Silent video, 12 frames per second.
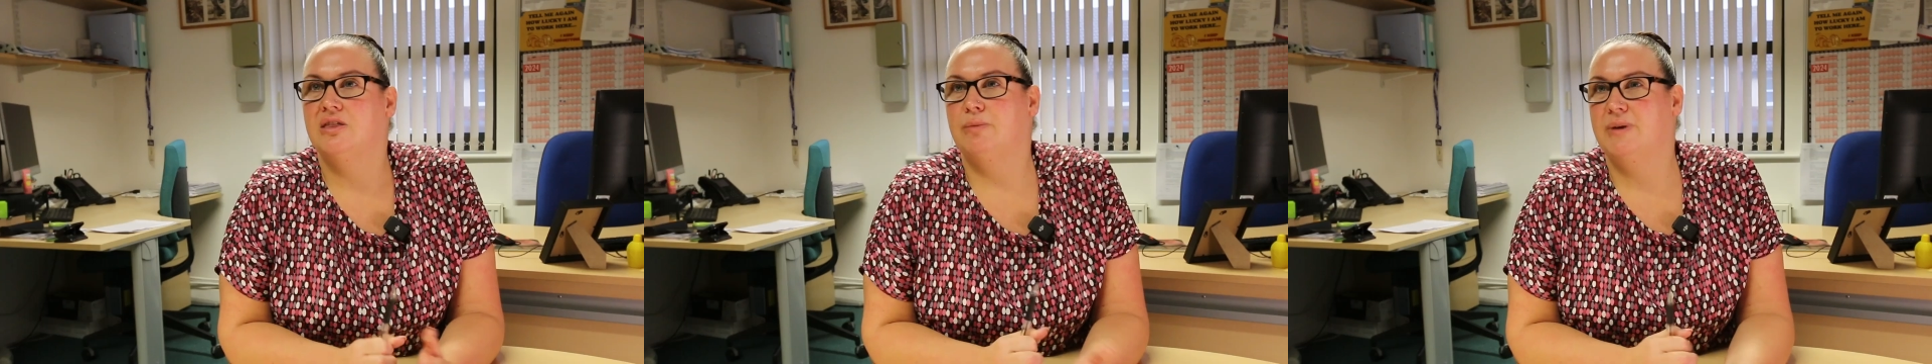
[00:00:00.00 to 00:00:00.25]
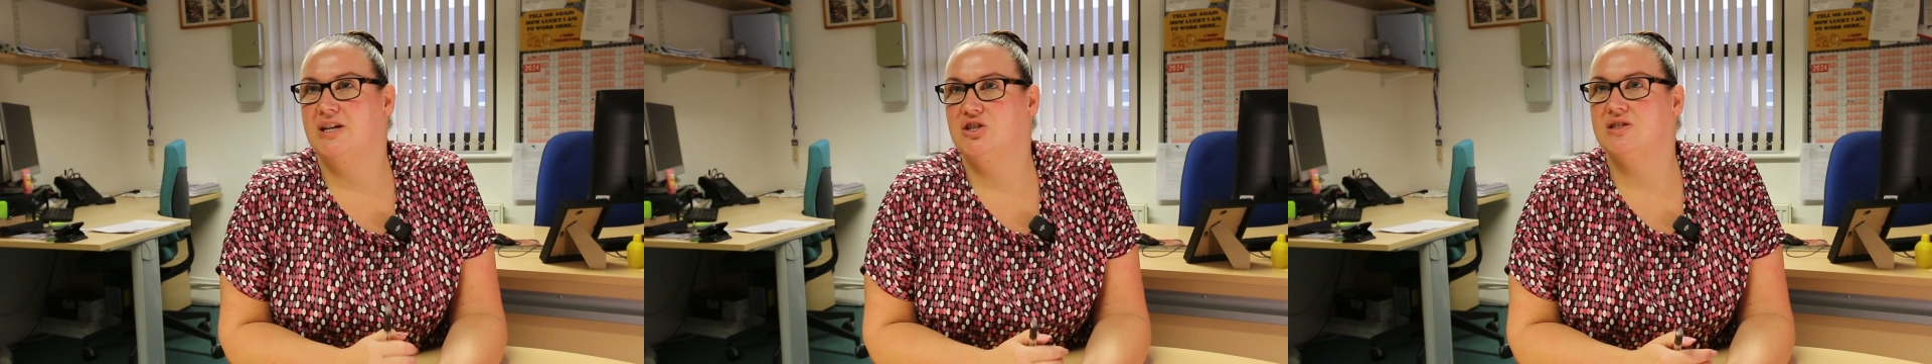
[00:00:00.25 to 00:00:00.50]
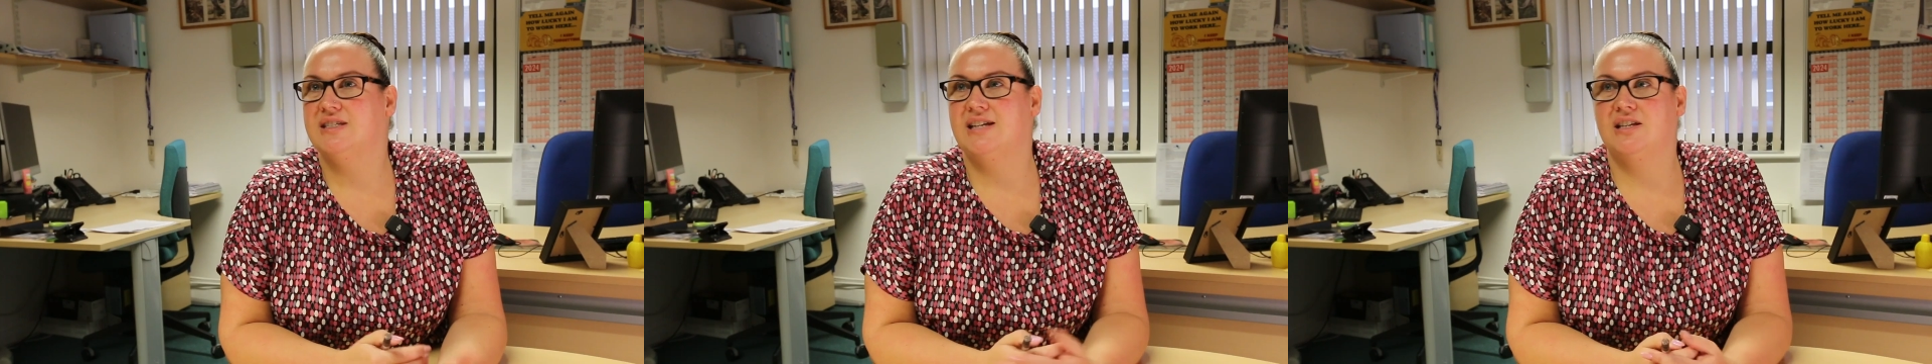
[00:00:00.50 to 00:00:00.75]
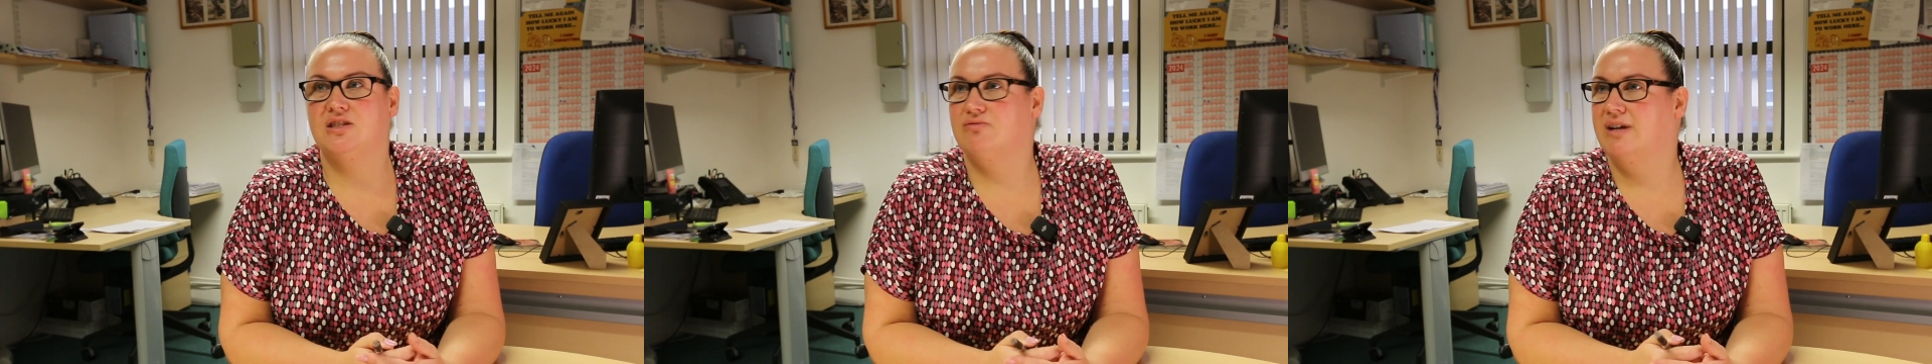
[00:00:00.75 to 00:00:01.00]
The patients
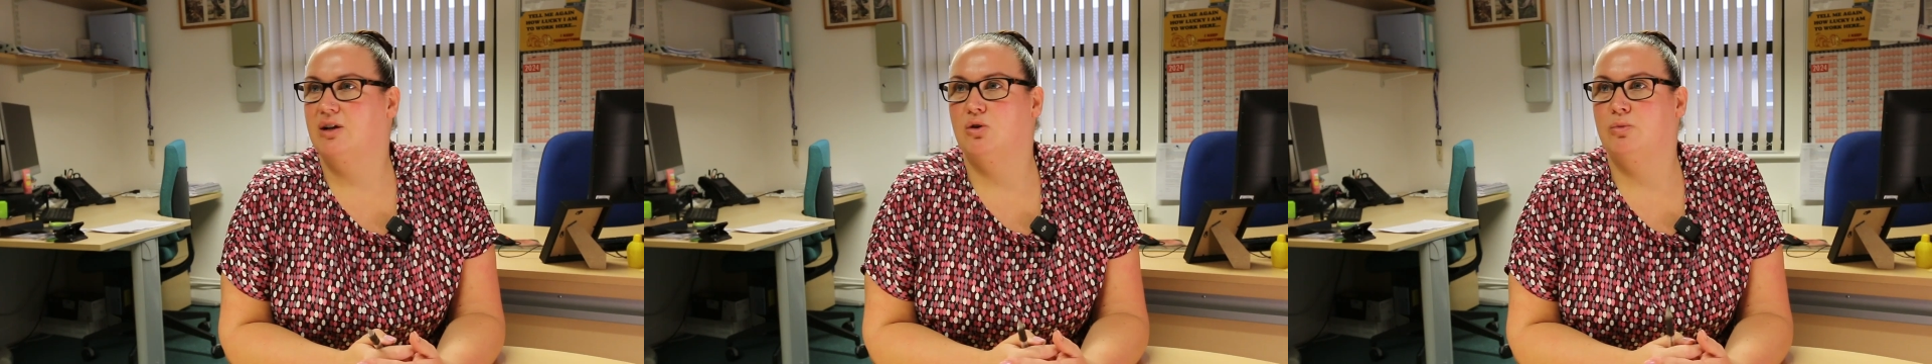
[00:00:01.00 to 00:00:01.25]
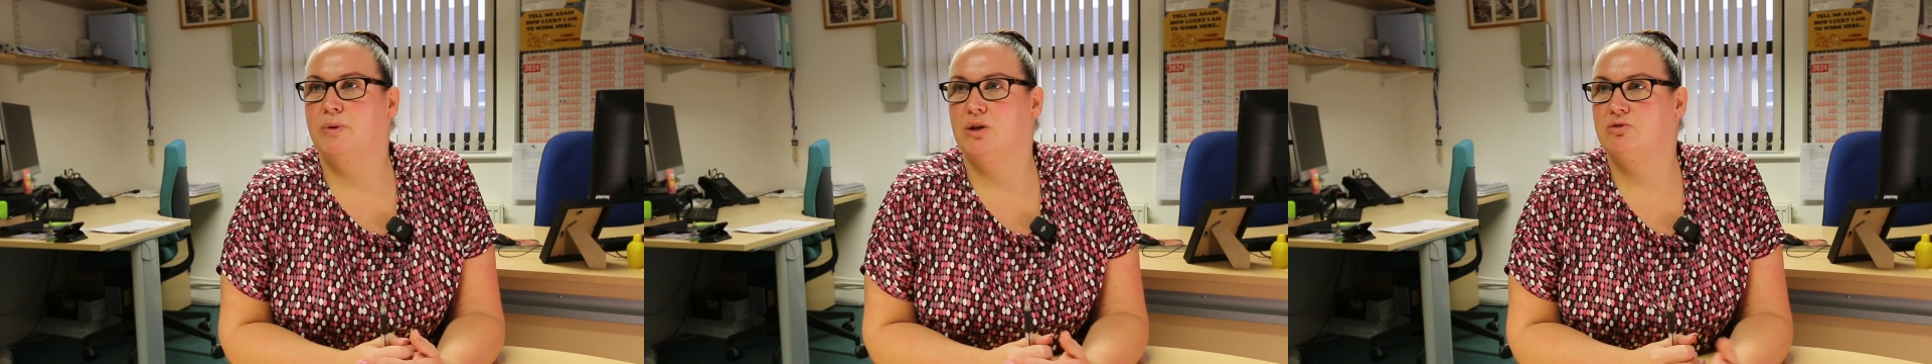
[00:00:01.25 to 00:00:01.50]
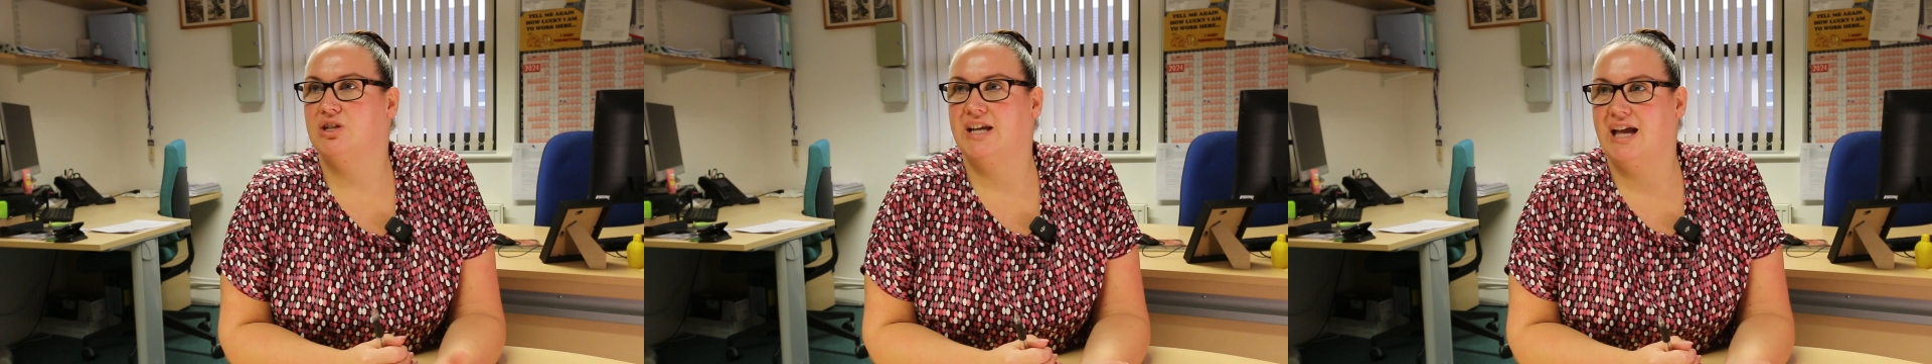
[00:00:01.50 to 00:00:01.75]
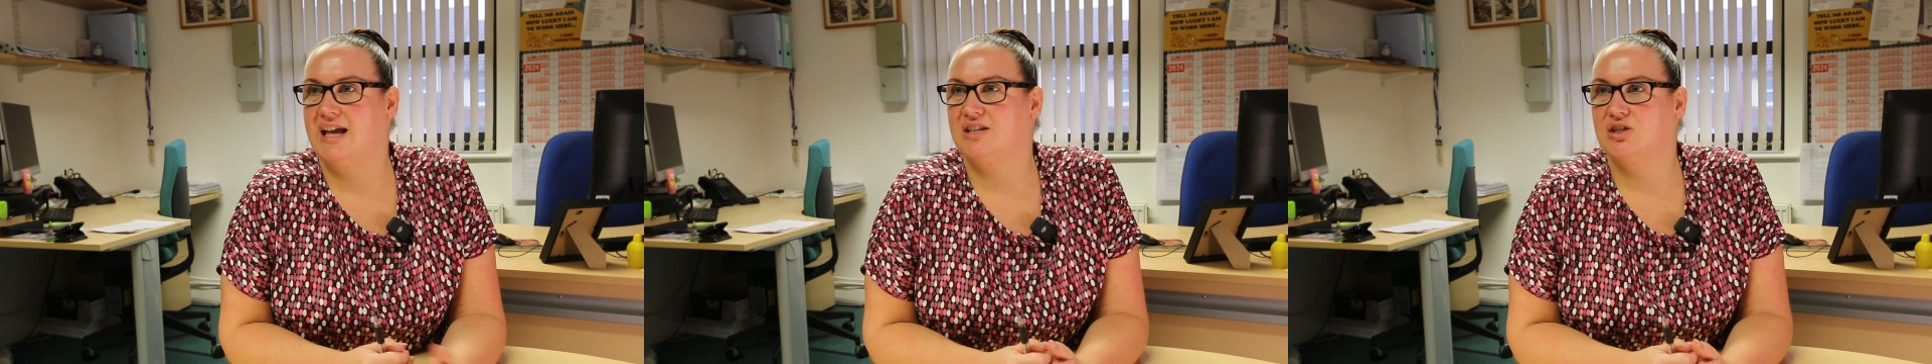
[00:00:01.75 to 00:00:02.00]
tend to ring up
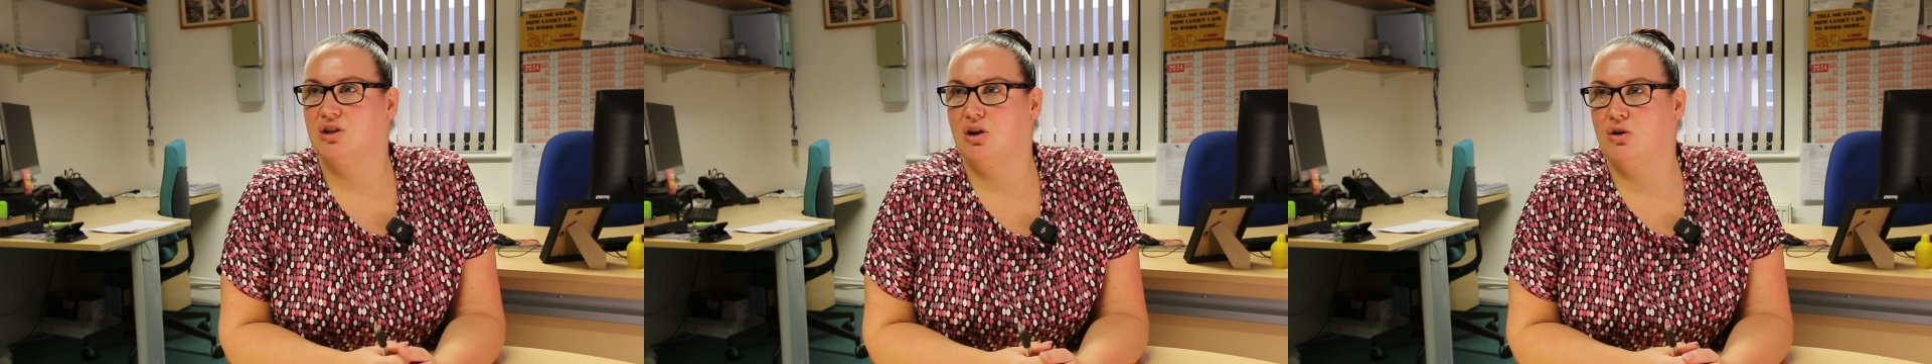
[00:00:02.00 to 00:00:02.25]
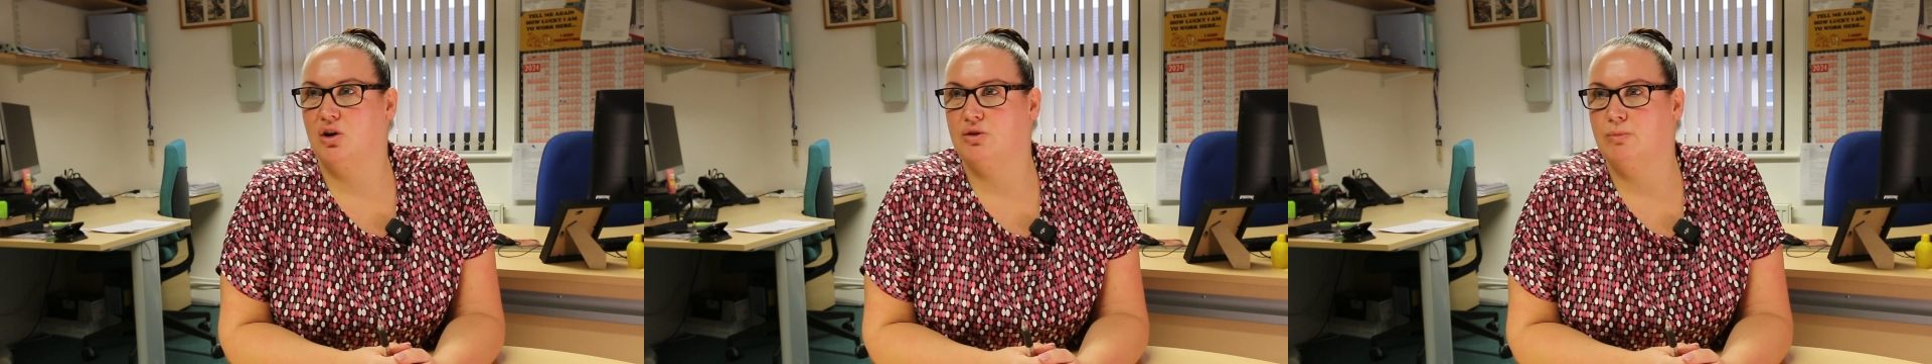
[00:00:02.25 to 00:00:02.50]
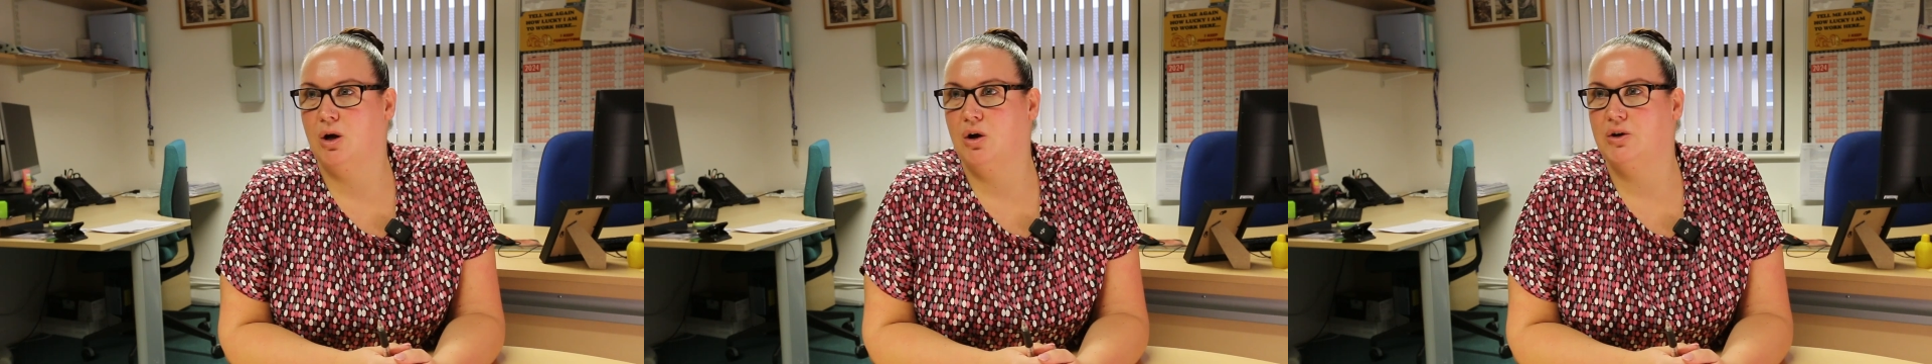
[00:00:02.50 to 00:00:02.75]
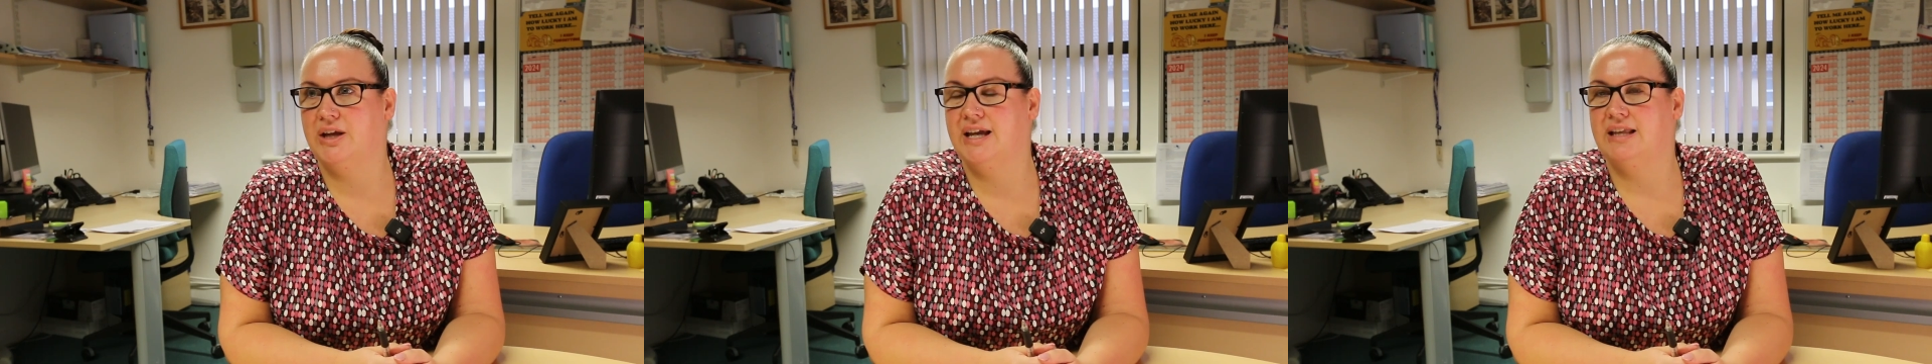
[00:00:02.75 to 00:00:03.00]
usually at 8 o'clock on a
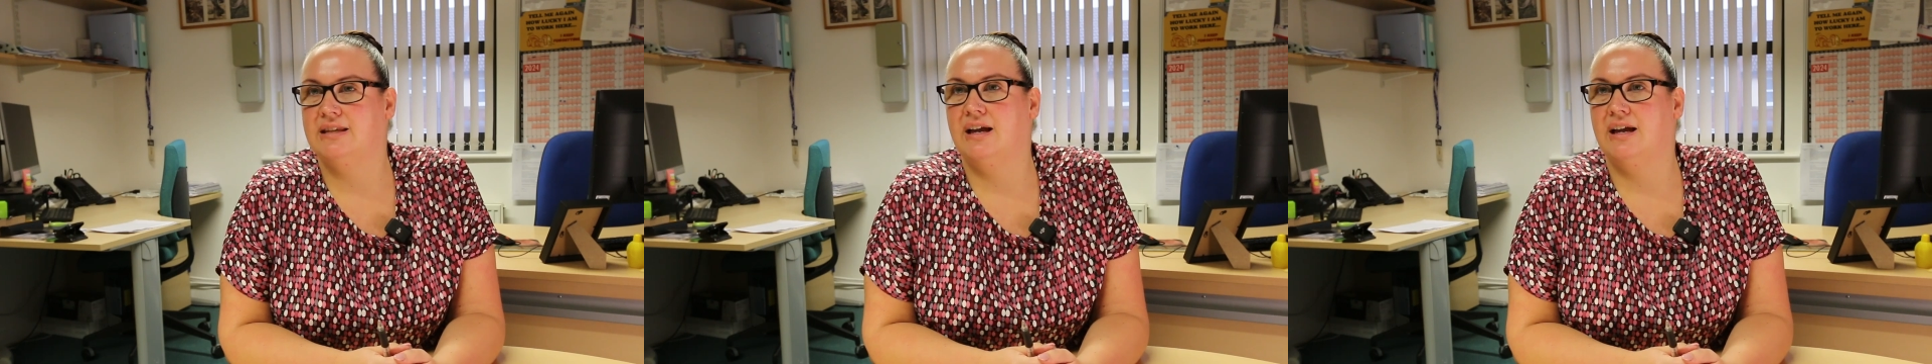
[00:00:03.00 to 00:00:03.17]
morning,